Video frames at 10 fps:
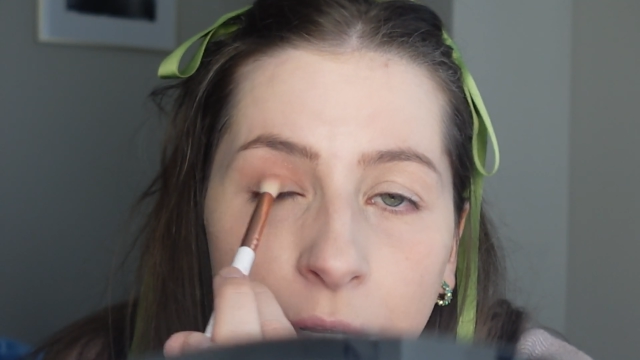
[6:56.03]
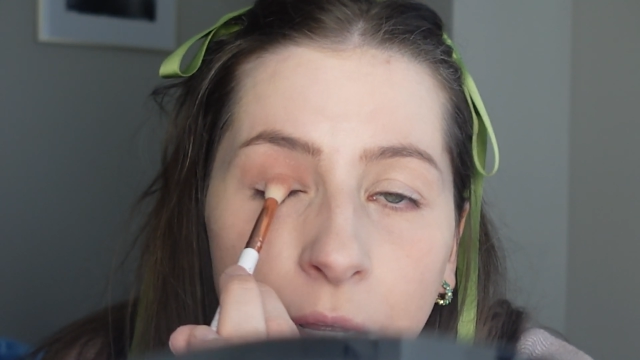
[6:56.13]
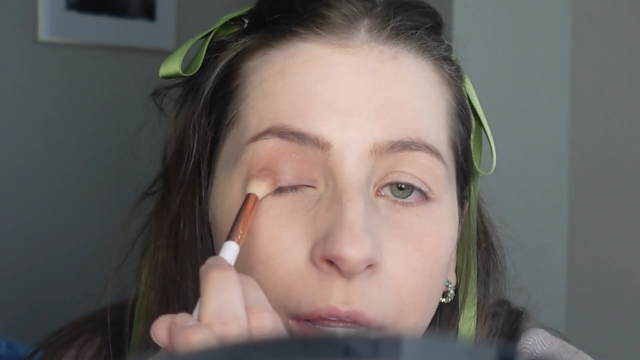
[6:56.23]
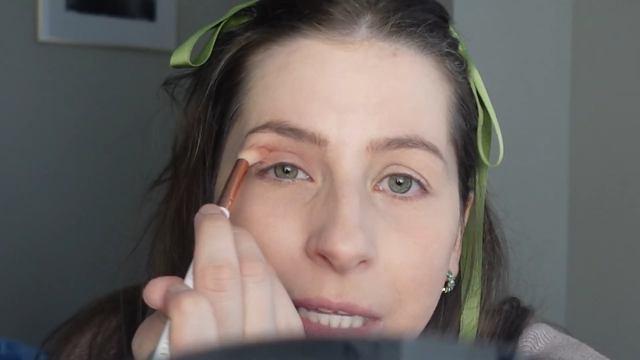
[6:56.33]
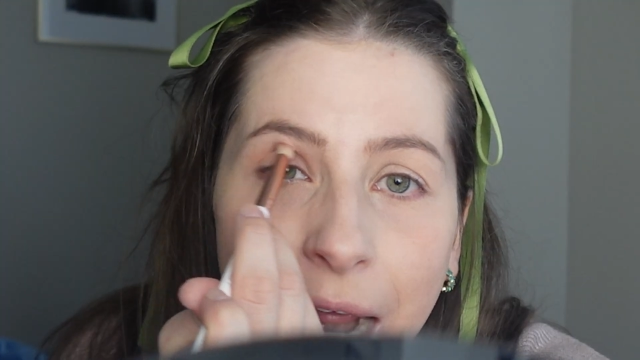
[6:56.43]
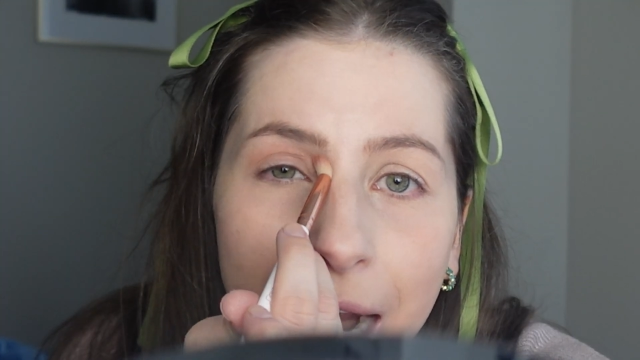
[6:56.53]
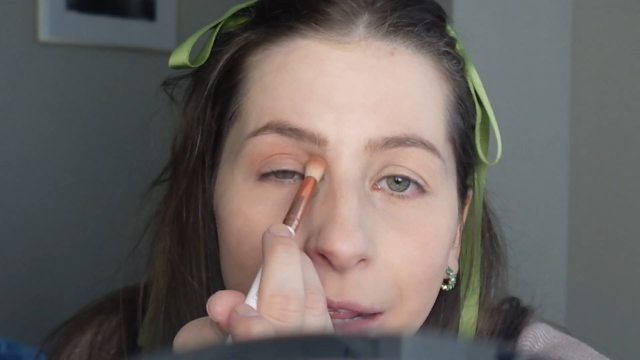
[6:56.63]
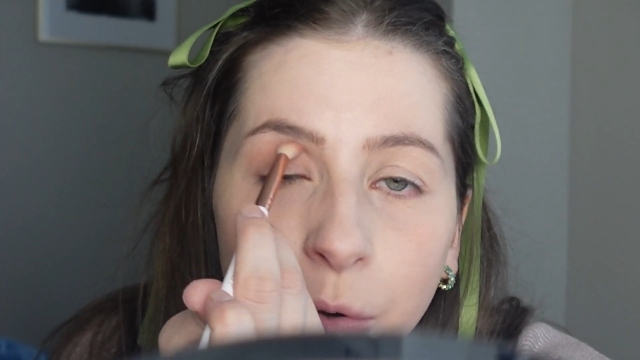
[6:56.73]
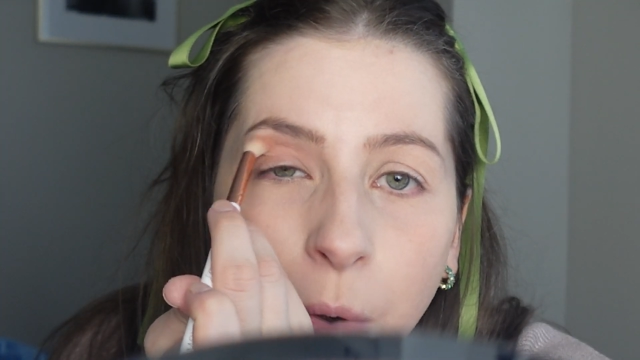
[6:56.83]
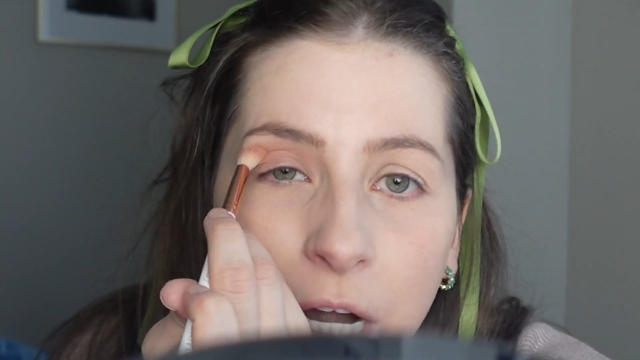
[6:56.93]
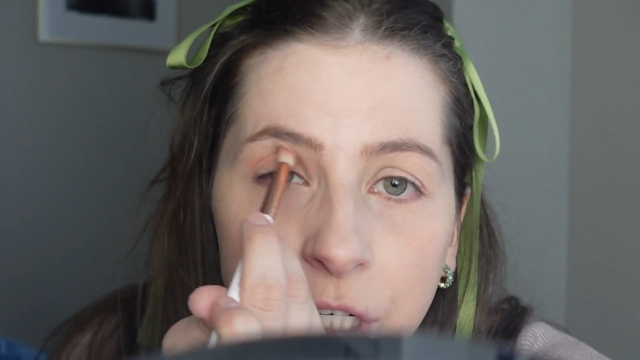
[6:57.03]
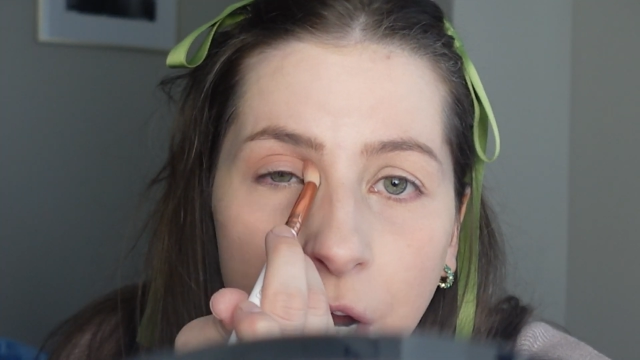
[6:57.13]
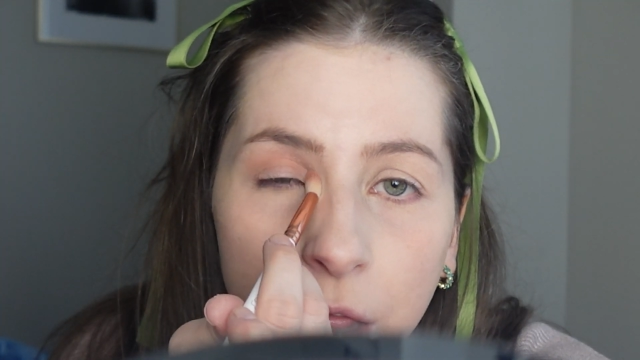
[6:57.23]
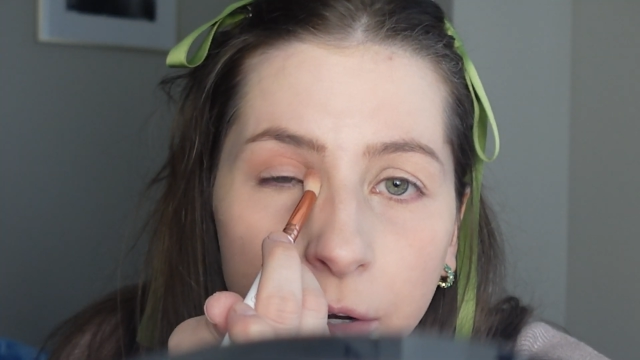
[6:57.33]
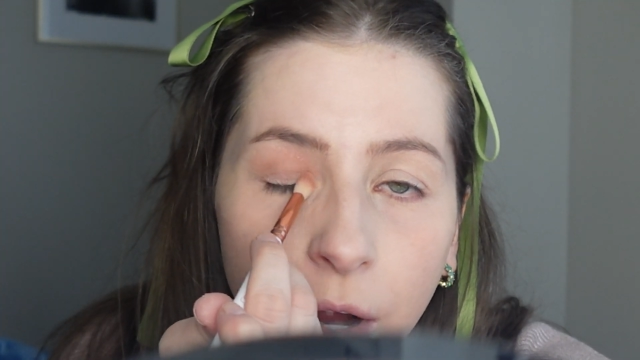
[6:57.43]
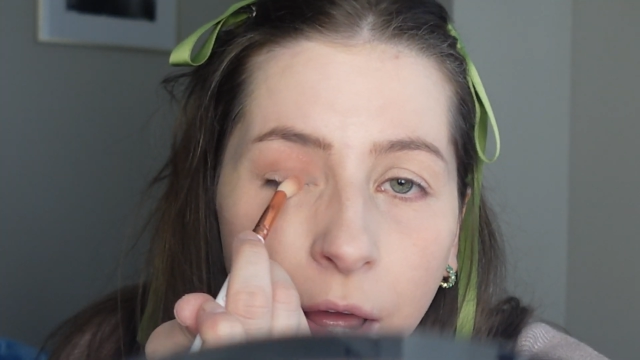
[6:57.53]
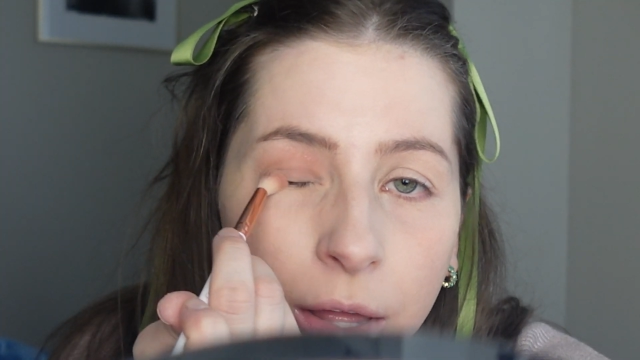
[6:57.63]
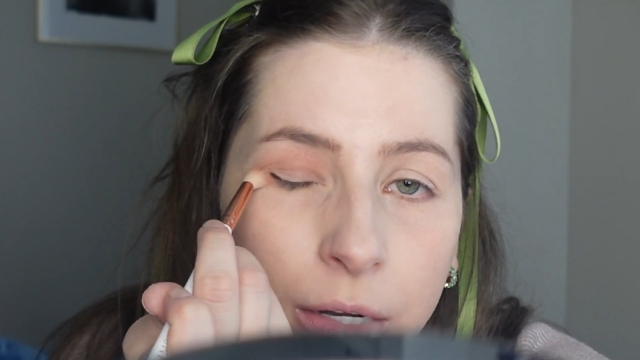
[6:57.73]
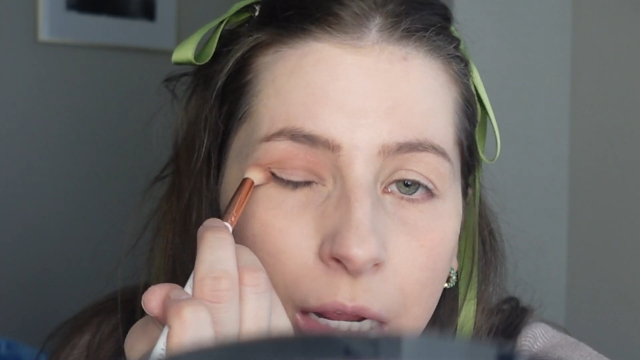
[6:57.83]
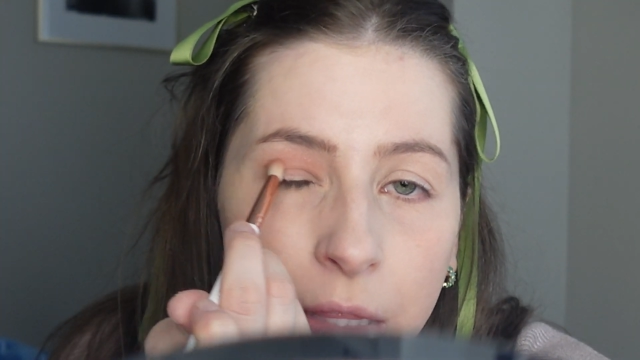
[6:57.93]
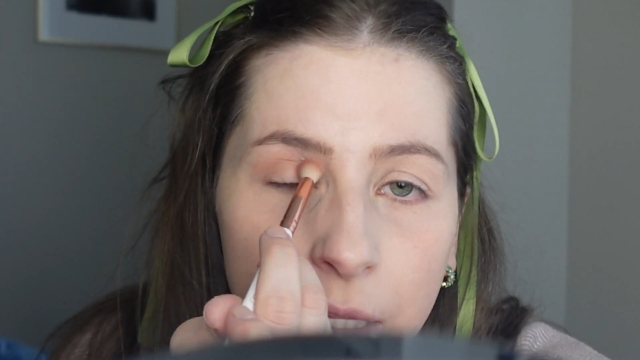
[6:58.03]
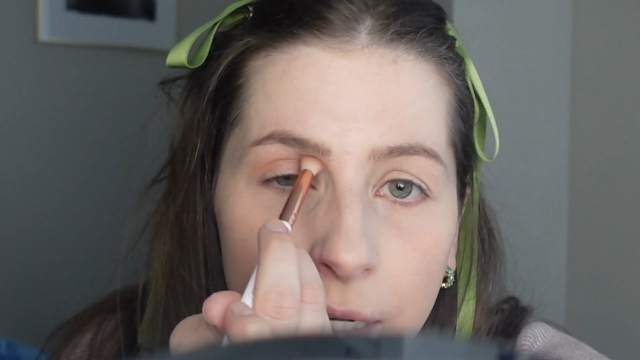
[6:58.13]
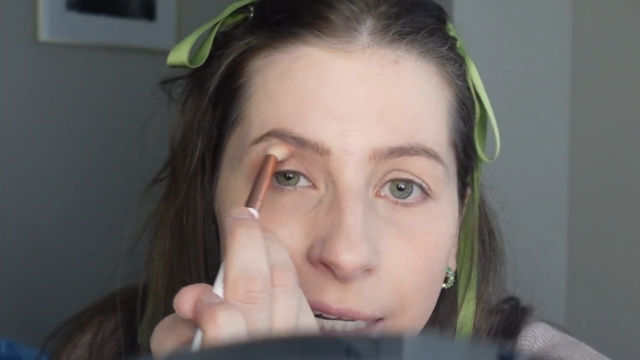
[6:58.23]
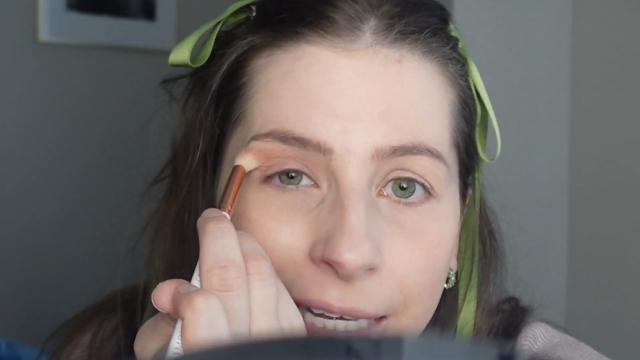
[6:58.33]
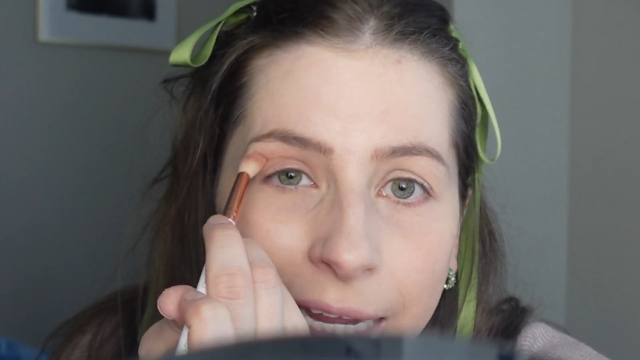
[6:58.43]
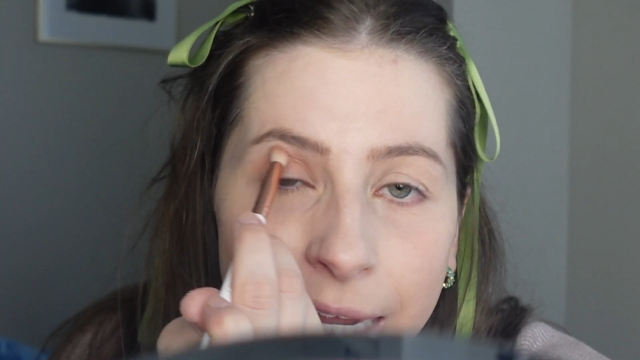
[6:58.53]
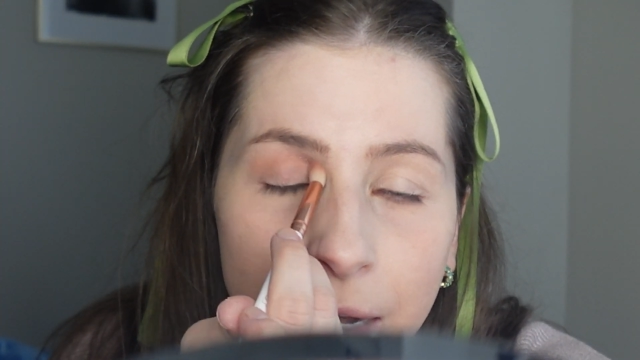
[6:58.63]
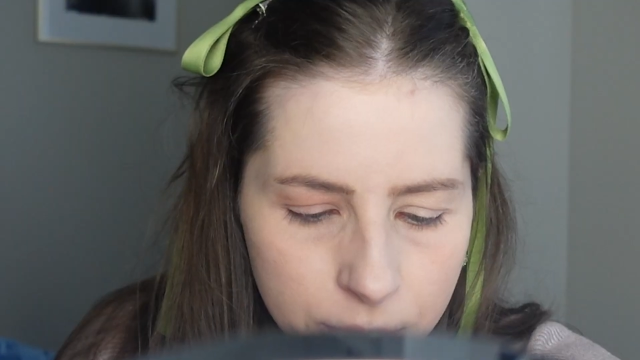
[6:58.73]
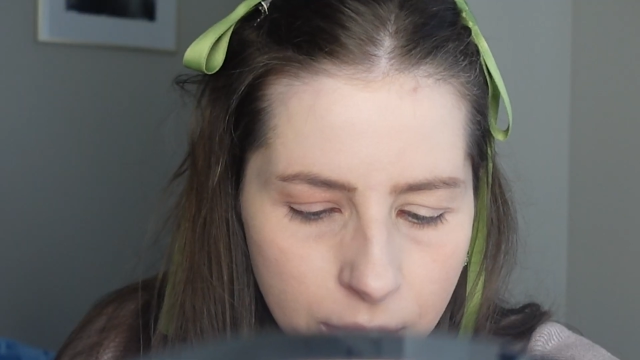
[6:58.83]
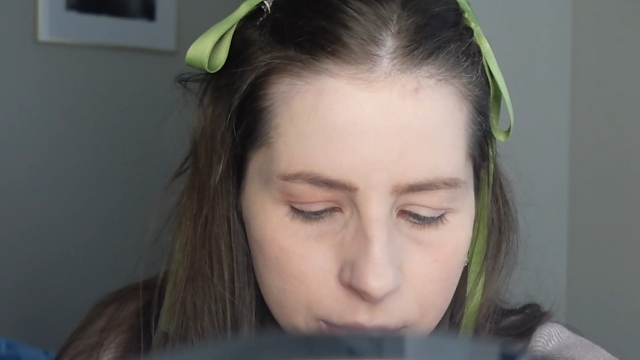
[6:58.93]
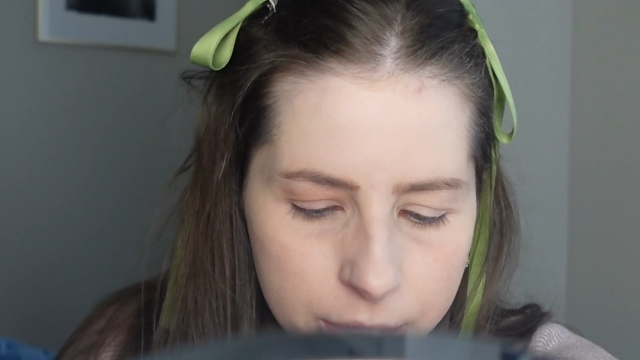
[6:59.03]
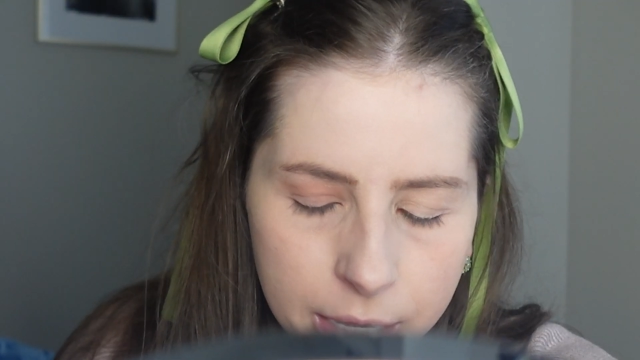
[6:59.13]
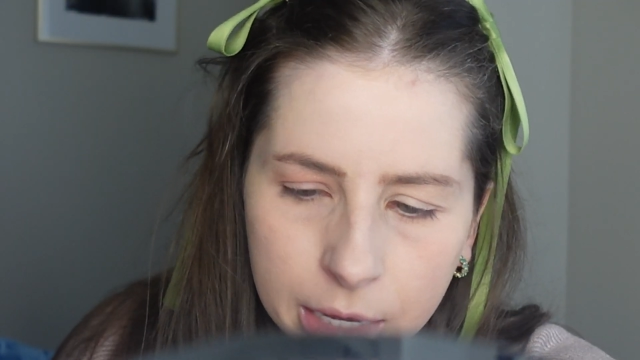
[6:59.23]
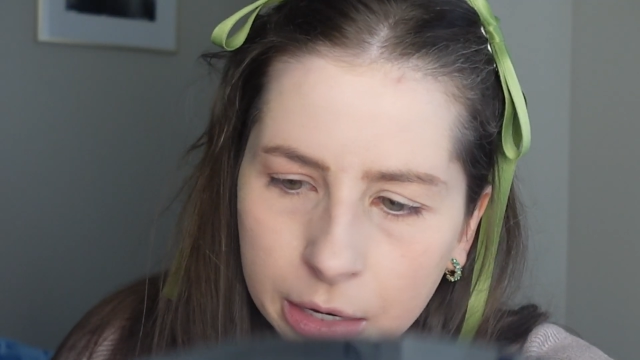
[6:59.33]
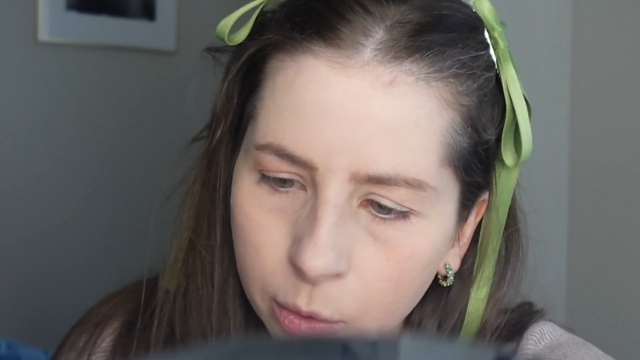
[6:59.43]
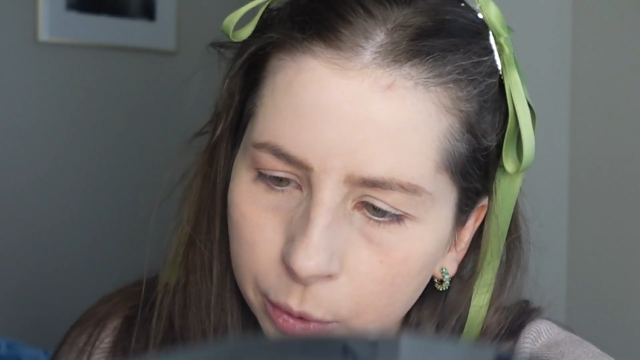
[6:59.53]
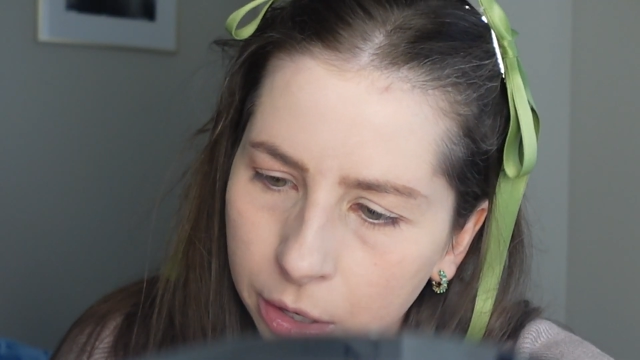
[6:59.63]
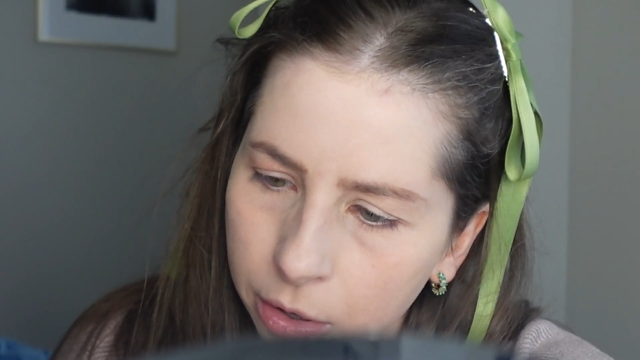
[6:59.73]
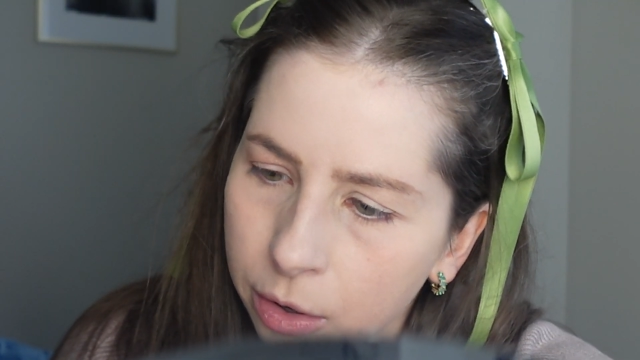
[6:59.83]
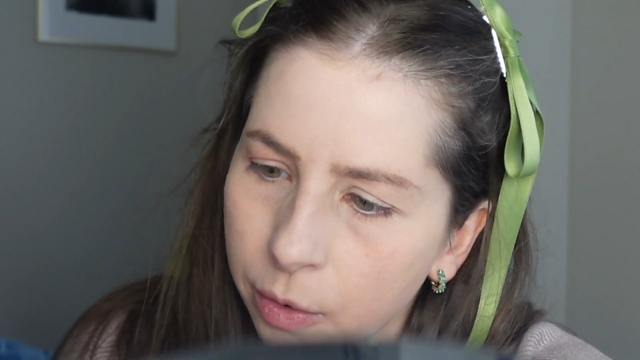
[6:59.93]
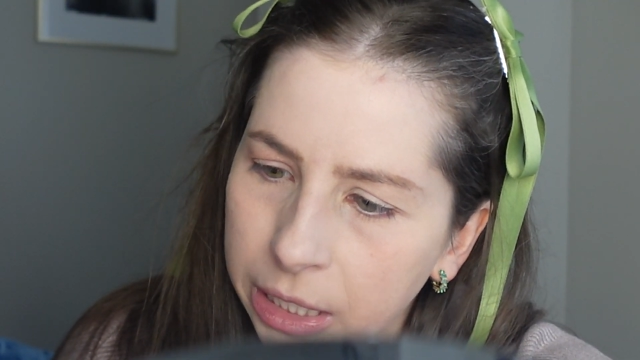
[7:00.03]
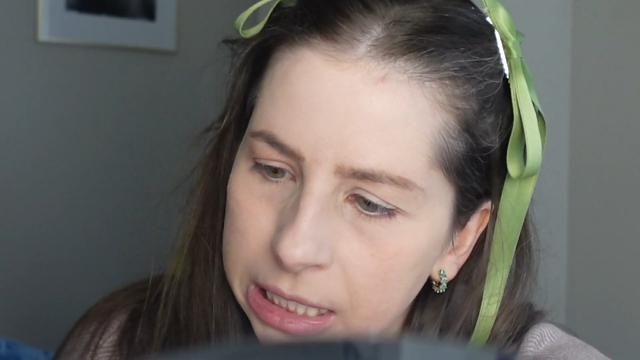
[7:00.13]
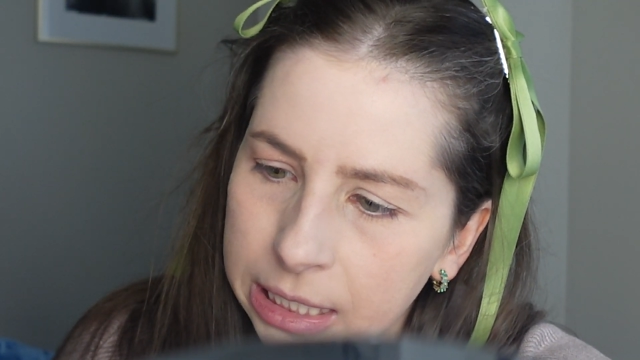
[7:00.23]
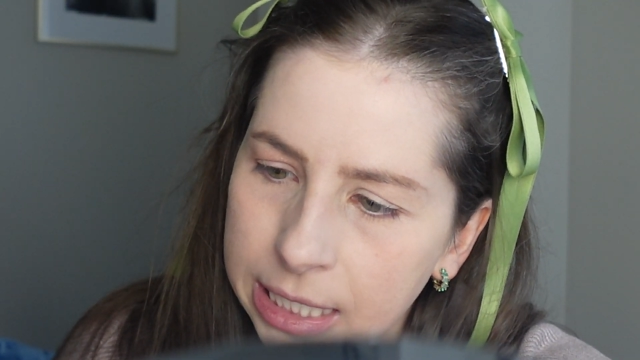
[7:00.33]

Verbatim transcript: I'm just gonna add a little wash of color on the lid, and then we are going to